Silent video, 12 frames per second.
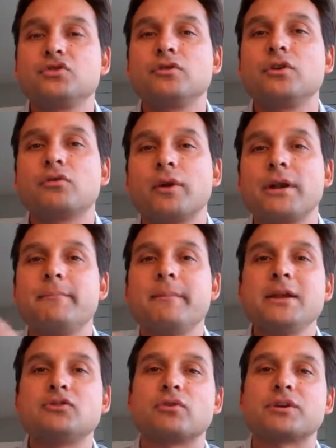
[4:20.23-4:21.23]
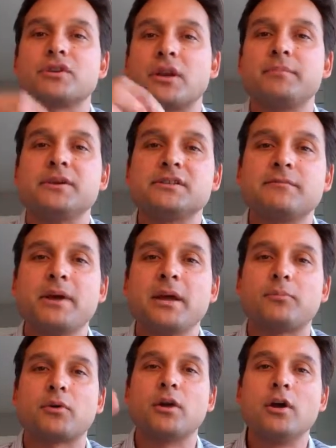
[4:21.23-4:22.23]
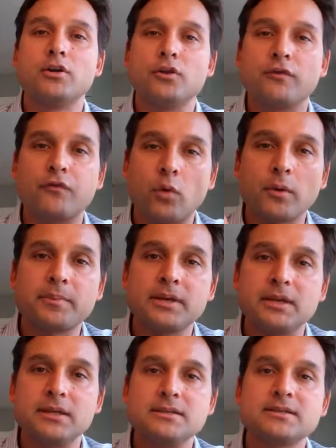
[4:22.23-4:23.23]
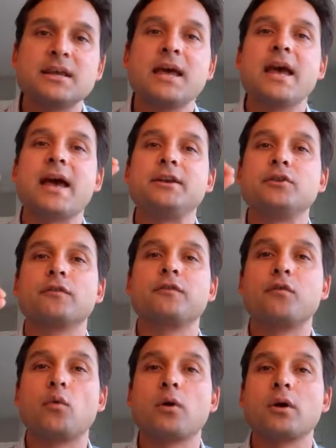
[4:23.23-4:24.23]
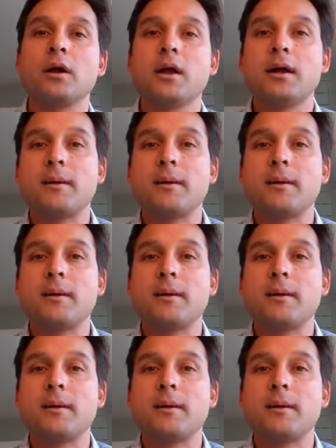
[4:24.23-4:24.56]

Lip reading: You can create a matrix on a piece of paper, your 4 Ps and your 4